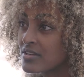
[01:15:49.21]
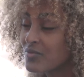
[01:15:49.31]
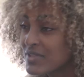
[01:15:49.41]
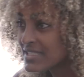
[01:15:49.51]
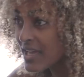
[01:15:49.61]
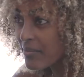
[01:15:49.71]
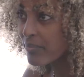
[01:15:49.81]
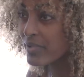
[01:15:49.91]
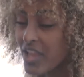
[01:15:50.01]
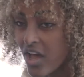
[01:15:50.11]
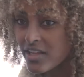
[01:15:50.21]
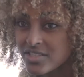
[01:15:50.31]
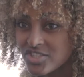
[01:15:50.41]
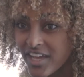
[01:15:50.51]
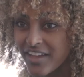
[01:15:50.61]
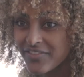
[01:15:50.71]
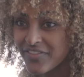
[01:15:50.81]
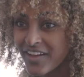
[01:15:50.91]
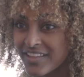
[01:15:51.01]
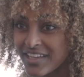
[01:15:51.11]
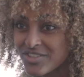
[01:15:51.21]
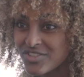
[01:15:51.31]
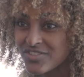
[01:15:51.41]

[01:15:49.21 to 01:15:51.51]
what's that blonde chef on that?